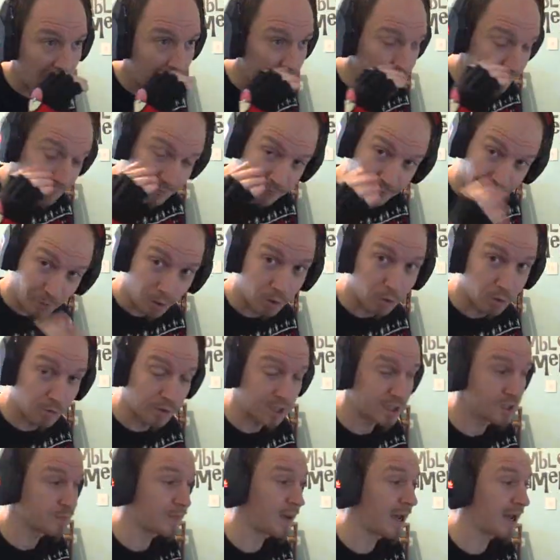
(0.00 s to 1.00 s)
full
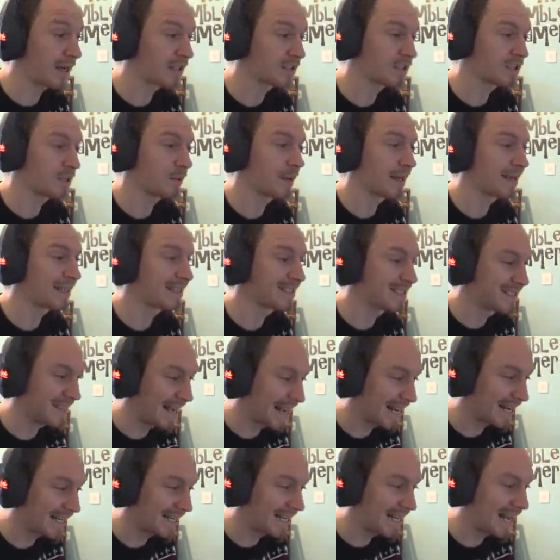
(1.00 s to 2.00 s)
respect to
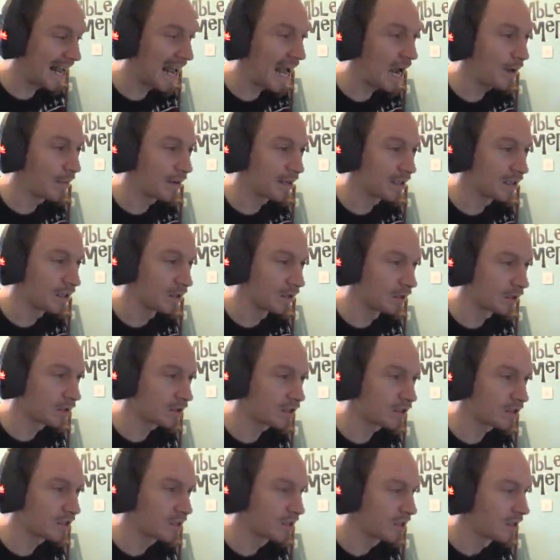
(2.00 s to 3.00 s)
exactly how it
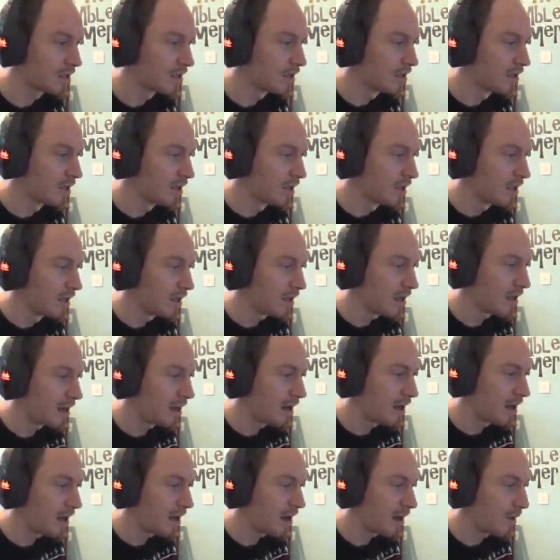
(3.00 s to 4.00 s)
looks.
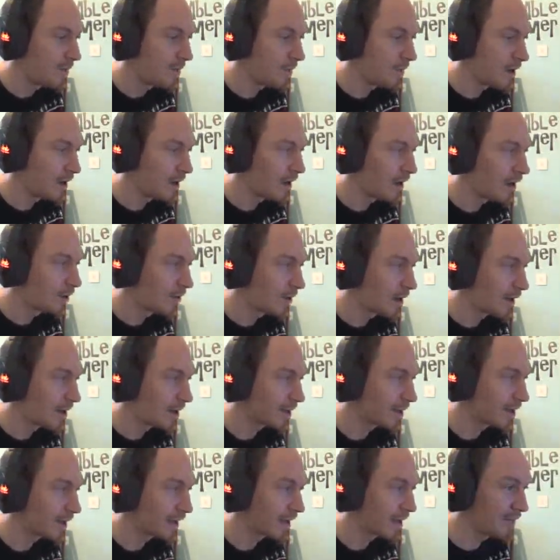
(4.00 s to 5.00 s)
And I
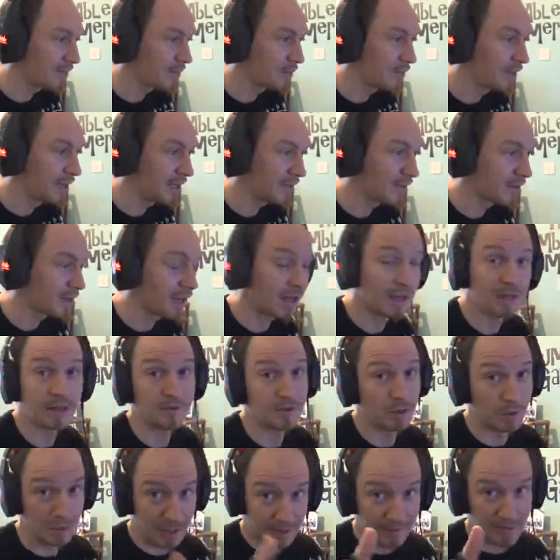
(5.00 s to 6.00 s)
reckon that if you live
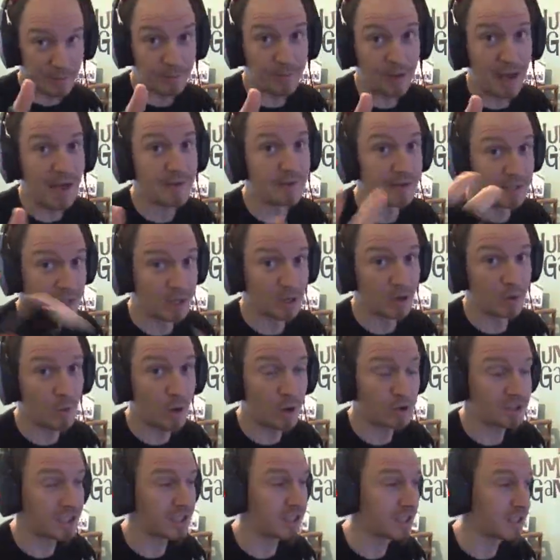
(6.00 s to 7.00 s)
in Penryn and are
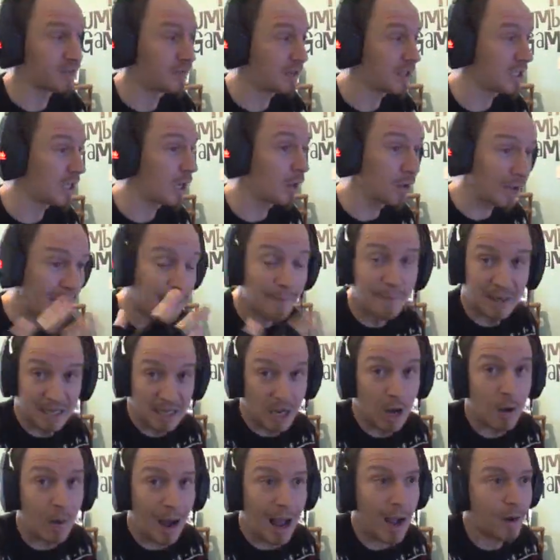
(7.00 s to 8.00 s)
watching this video, let me
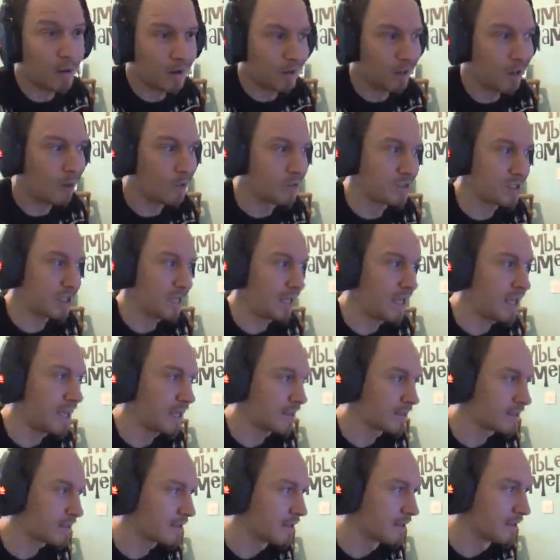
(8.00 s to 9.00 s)
know how close it
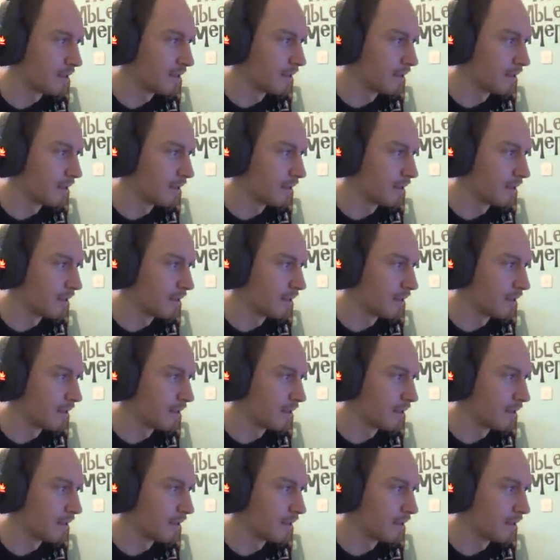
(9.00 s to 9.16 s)
is.